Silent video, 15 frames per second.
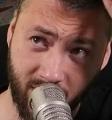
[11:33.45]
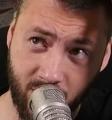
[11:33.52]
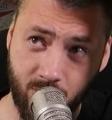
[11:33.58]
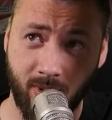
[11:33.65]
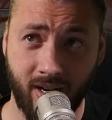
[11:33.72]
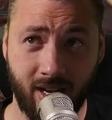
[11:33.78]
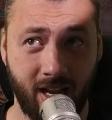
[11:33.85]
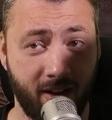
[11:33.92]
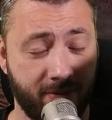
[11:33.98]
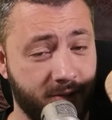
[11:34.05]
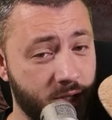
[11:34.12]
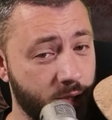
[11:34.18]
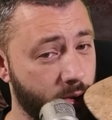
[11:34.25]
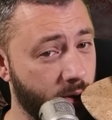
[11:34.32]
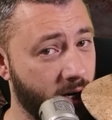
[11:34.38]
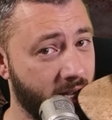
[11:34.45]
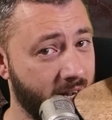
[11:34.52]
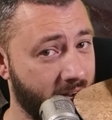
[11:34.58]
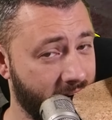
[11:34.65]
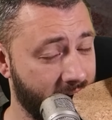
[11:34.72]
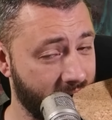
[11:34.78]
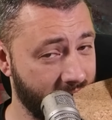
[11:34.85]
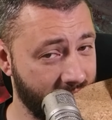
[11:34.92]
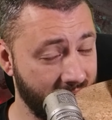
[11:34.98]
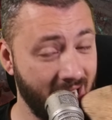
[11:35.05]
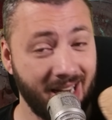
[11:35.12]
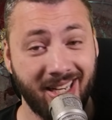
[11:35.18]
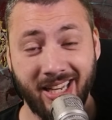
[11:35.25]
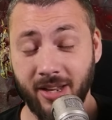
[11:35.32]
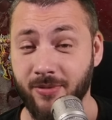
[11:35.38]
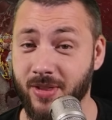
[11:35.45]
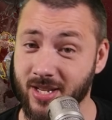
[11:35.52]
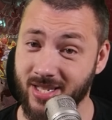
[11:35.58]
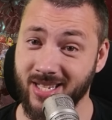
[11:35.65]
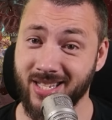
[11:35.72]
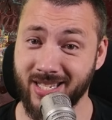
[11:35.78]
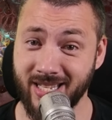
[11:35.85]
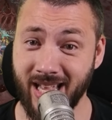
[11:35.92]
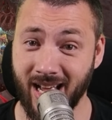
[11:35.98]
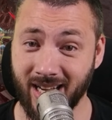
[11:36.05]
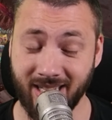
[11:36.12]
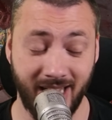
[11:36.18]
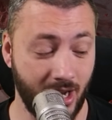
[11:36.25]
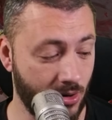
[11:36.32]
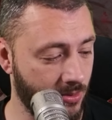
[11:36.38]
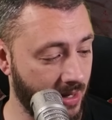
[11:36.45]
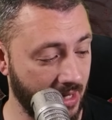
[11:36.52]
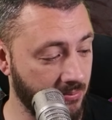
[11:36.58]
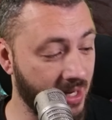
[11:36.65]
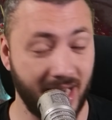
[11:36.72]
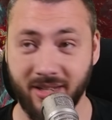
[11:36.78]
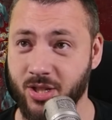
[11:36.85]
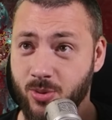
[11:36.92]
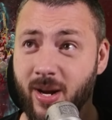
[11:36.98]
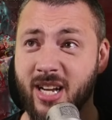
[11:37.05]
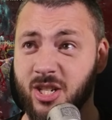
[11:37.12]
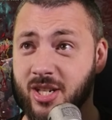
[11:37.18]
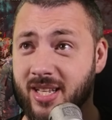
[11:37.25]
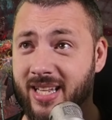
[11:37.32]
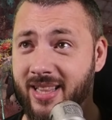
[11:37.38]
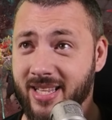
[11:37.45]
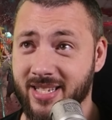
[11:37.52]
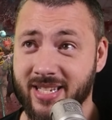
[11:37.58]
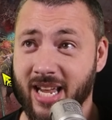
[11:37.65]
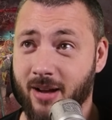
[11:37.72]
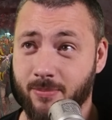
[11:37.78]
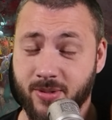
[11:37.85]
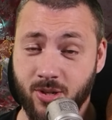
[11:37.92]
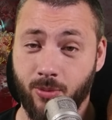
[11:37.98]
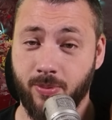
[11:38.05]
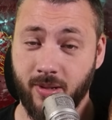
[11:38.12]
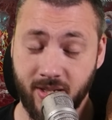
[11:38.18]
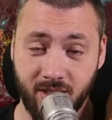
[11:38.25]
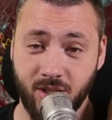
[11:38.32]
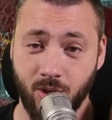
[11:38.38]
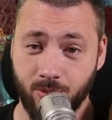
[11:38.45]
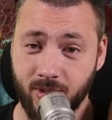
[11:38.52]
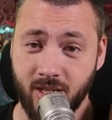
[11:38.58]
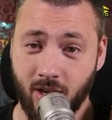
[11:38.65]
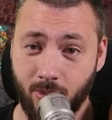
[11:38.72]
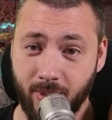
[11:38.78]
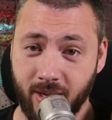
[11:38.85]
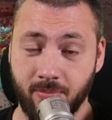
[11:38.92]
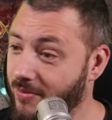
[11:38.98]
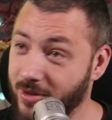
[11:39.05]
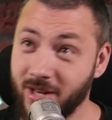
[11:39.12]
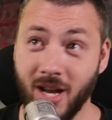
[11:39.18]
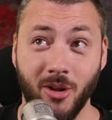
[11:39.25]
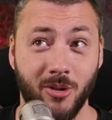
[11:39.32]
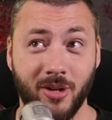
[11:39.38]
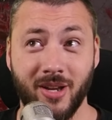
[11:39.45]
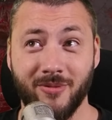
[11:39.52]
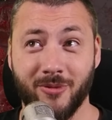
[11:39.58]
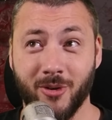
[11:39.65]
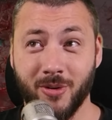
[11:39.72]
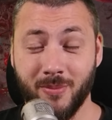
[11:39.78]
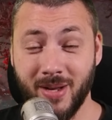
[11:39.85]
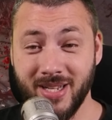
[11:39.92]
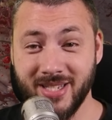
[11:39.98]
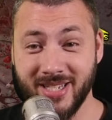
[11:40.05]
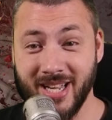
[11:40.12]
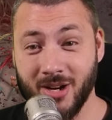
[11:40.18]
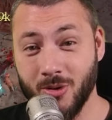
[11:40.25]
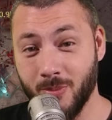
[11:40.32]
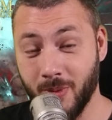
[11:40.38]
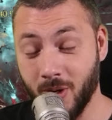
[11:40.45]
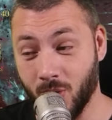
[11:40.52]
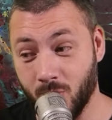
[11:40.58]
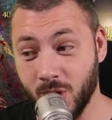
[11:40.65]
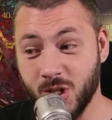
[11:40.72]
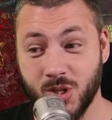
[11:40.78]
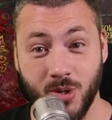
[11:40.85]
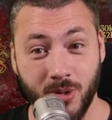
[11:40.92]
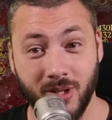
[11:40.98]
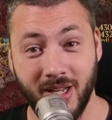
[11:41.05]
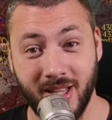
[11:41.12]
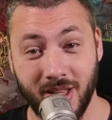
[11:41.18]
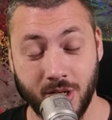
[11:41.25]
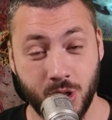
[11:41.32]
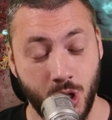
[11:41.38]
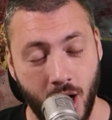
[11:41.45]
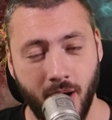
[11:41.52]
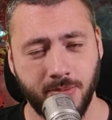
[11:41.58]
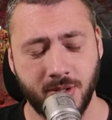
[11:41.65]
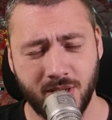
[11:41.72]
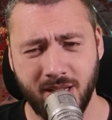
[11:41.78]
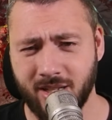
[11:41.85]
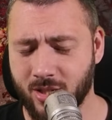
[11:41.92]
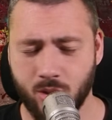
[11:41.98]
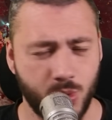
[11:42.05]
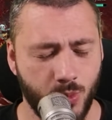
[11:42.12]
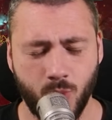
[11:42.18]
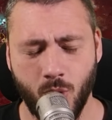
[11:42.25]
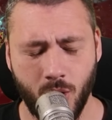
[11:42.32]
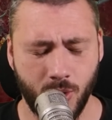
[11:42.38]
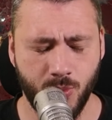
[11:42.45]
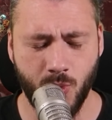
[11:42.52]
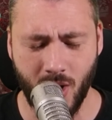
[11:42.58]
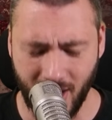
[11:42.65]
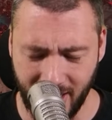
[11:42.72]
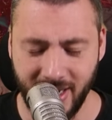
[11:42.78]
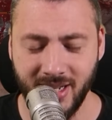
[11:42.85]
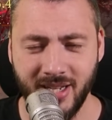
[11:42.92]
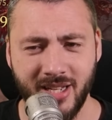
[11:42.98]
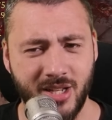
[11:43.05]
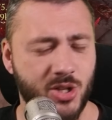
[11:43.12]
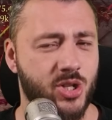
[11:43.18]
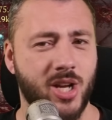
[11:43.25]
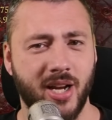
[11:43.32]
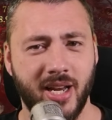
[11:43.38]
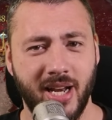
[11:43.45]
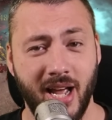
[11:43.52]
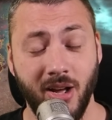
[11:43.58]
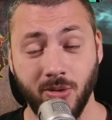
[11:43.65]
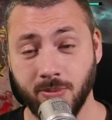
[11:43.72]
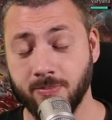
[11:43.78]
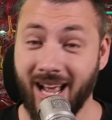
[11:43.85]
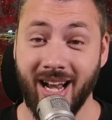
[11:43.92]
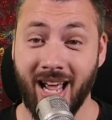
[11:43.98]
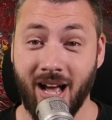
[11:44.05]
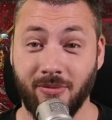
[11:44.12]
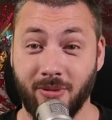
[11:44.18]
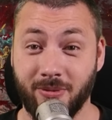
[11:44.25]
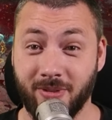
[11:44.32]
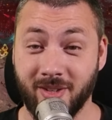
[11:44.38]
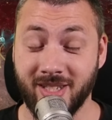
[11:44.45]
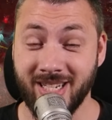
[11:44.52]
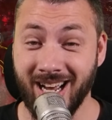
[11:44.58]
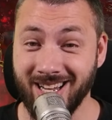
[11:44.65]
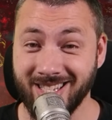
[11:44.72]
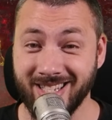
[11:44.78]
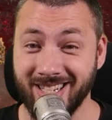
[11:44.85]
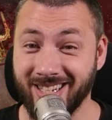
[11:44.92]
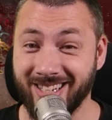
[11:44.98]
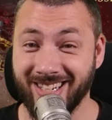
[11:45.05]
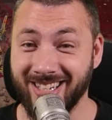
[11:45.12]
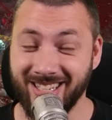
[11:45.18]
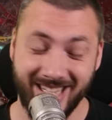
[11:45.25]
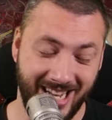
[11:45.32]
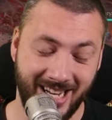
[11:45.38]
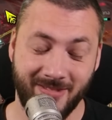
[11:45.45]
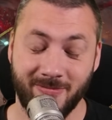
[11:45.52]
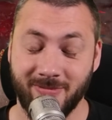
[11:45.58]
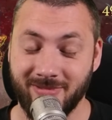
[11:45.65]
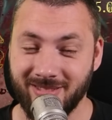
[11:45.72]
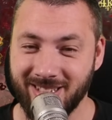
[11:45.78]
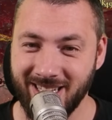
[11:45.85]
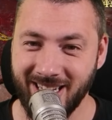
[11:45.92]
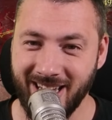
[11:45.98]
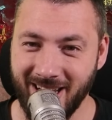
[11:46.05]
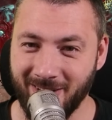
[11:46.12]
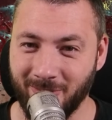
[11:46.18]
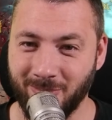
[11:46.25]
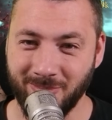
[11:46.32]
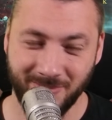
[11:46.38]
Do I have to give this a snack now? I do actually like this cap, so please don't tell me. If you're now looking for an amazing necro build, which is currently in the top 6 worldwide, check it out and have a fantastic good day. Take care.